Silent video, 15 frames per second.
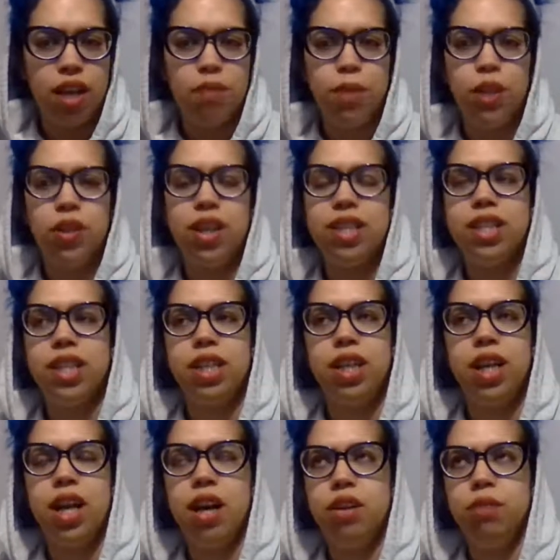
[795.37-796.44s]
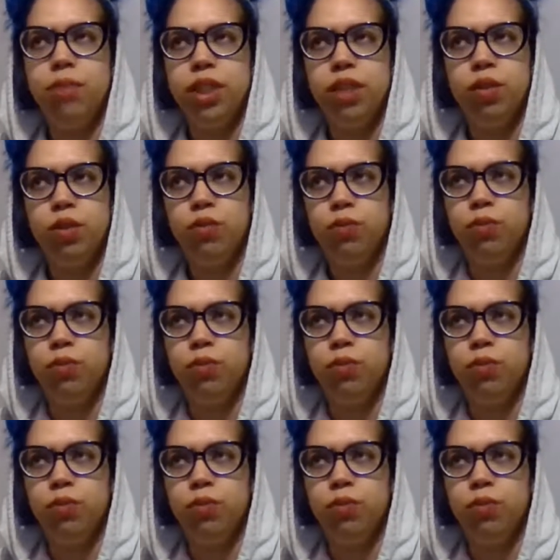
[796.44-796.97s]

but you're not taking accountability